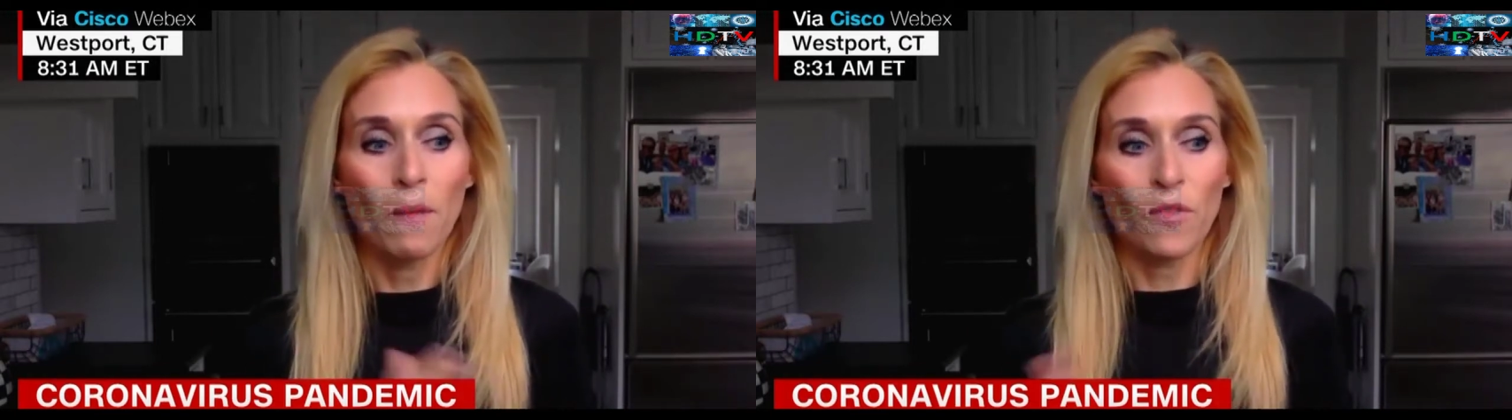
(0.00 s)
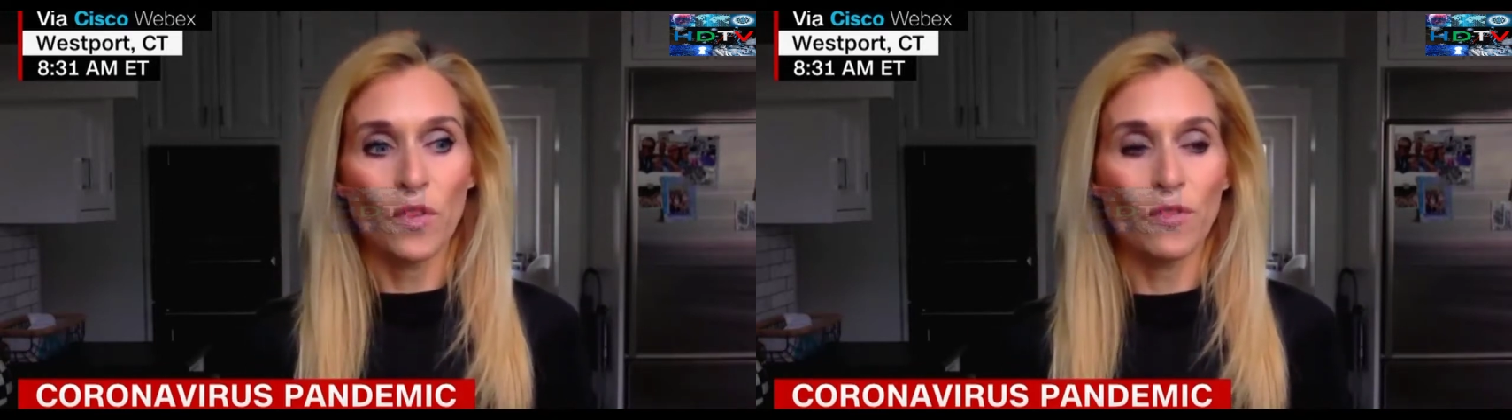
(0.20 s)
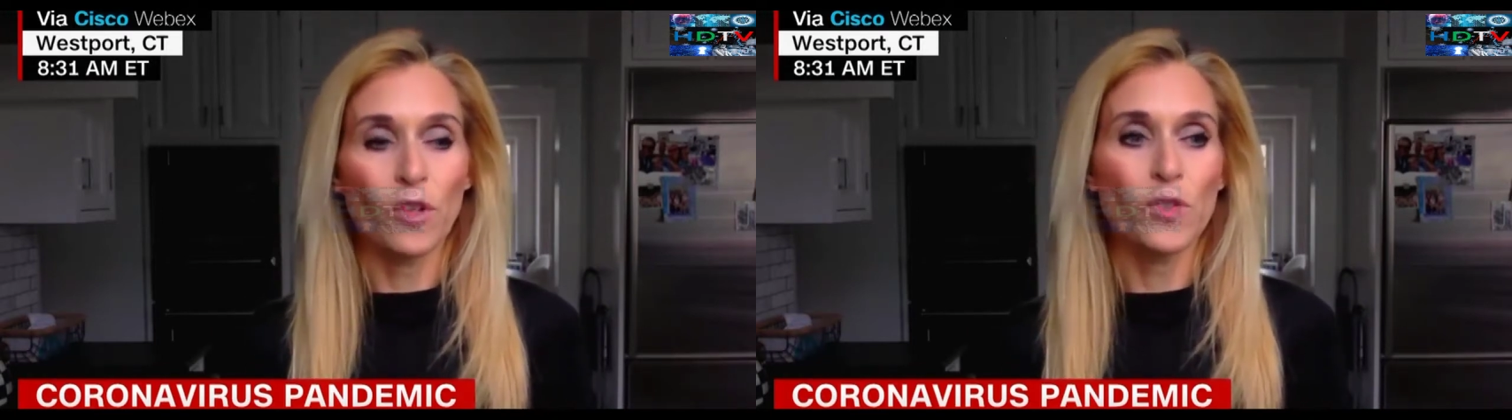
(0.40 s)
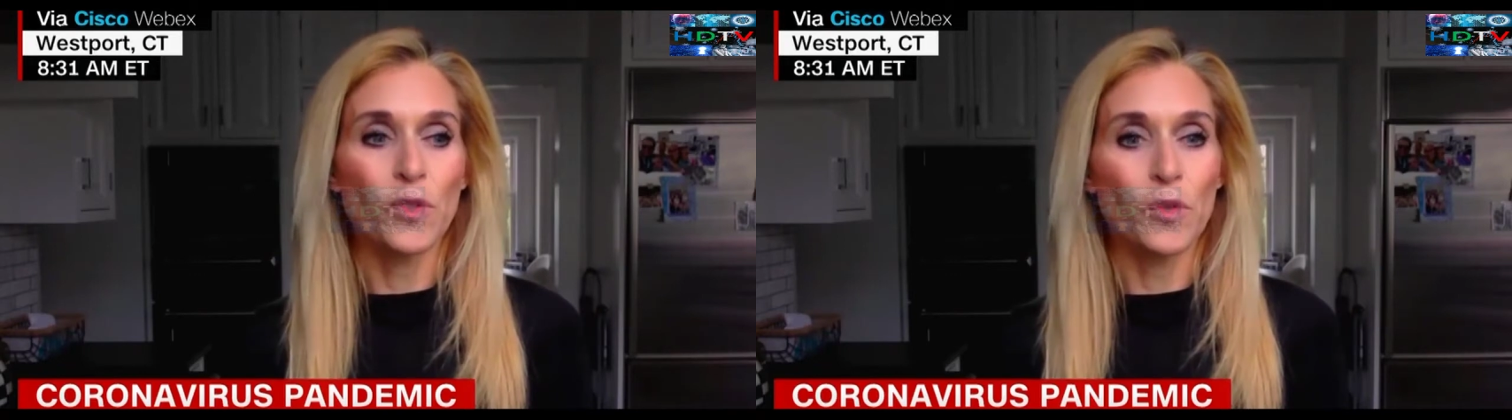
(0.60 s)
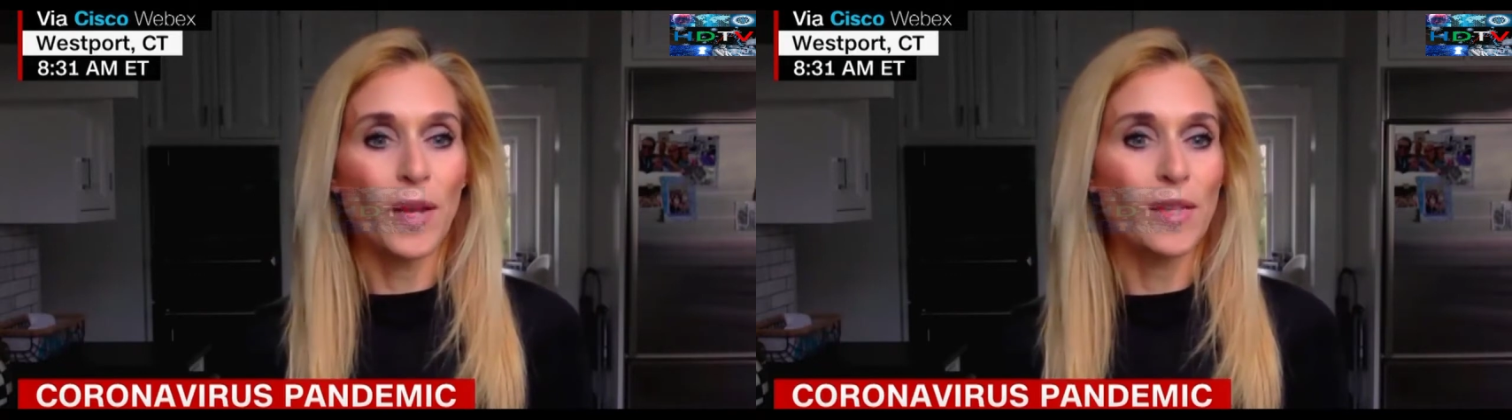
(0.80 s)
for the first
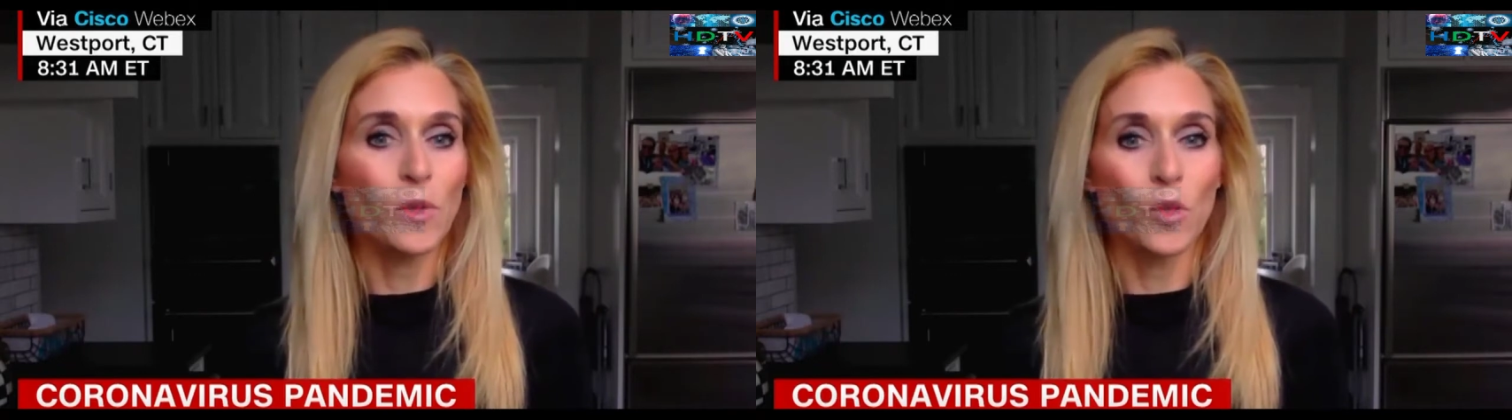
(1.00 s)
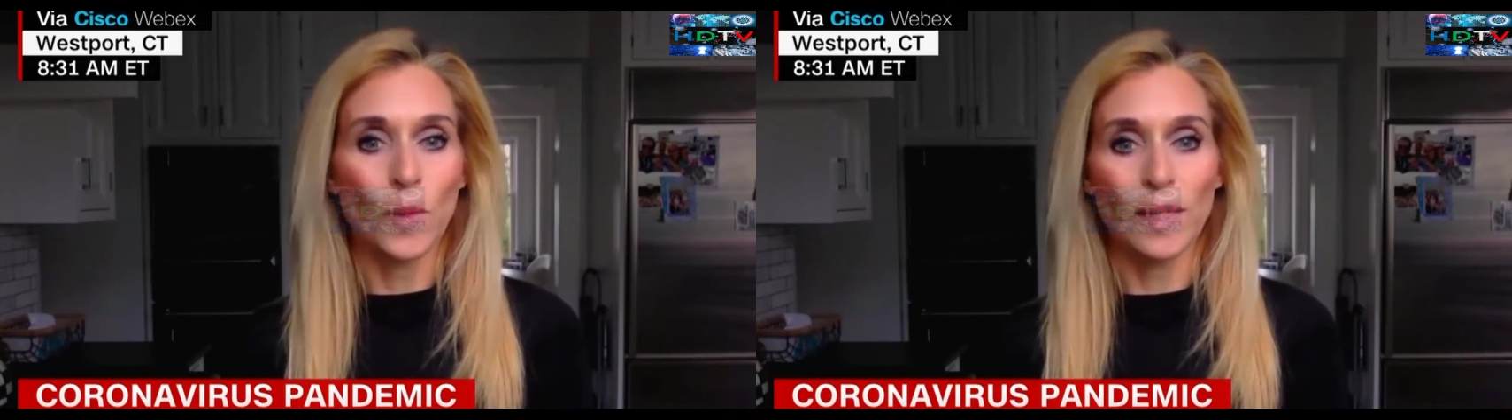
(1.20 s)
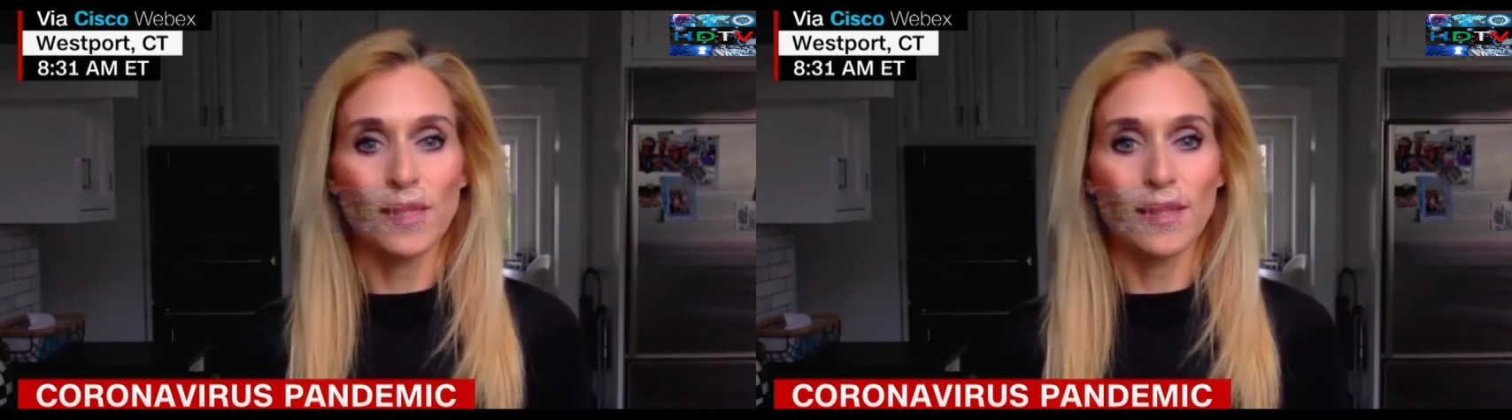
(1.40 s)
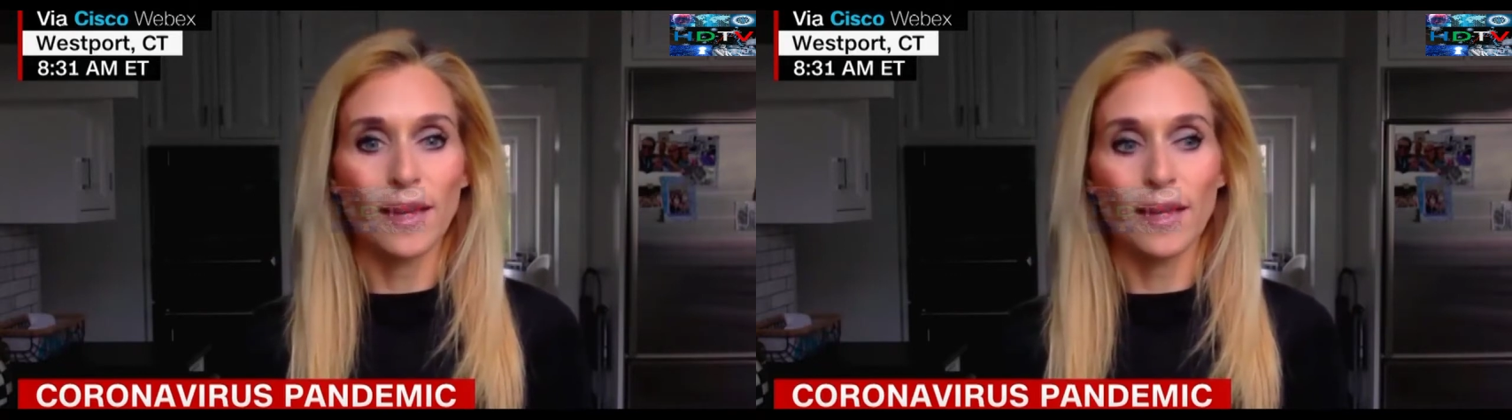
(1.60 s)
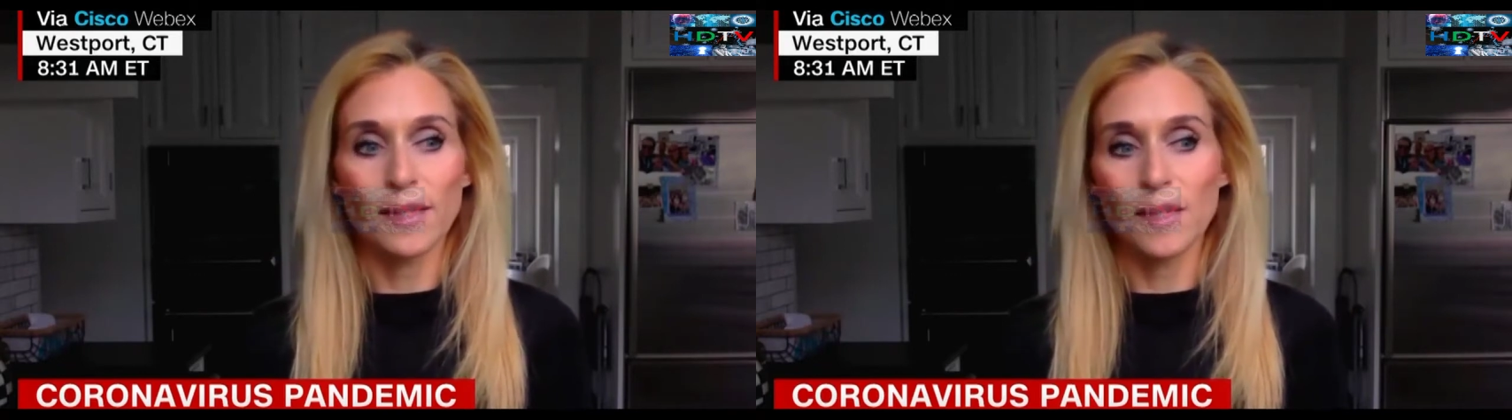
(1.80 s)
few days when you get sick,
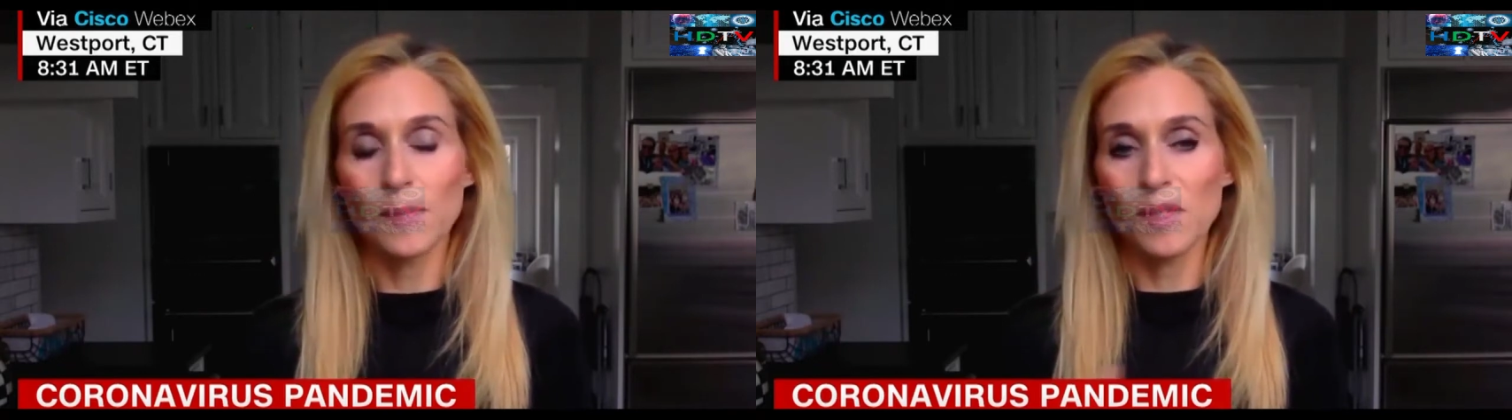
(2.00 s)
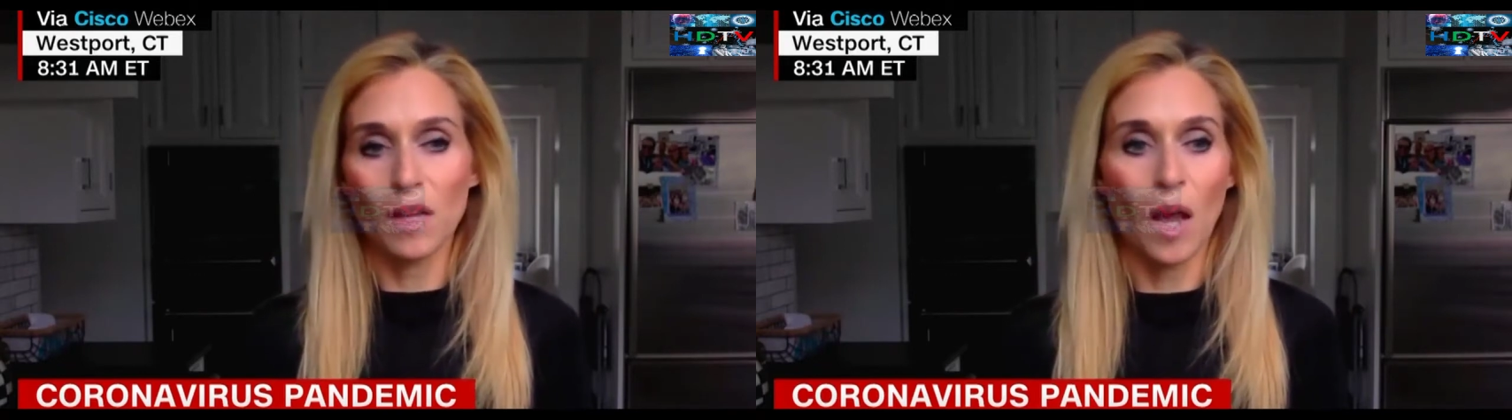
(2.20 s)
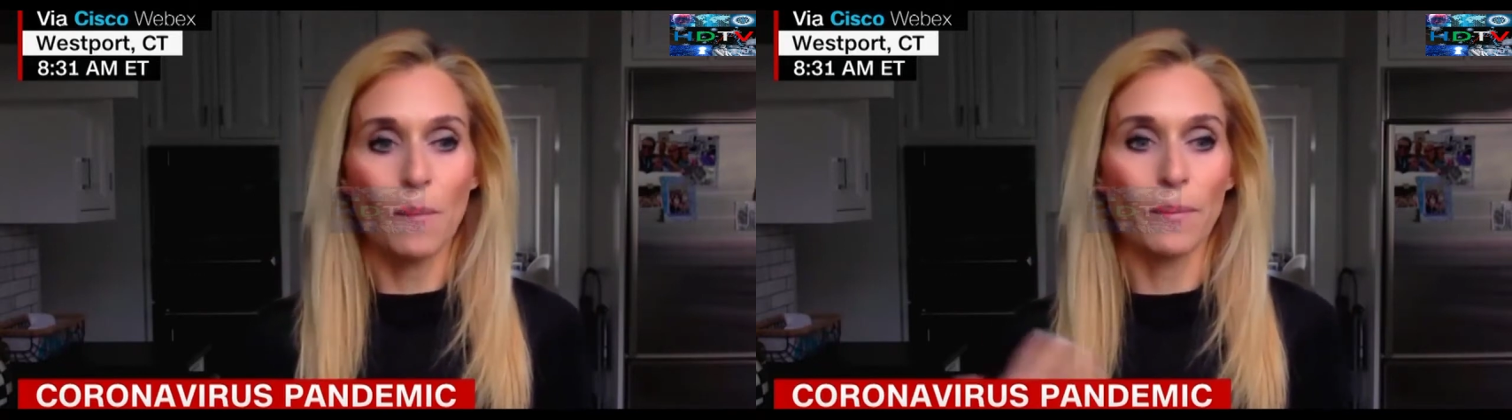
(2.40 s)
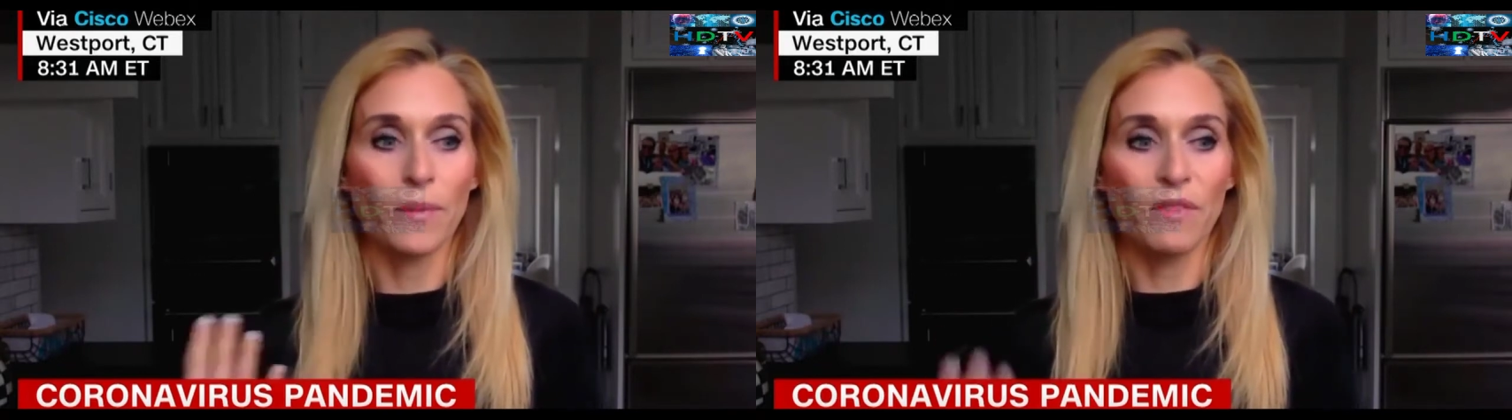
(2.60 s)
fever seems to come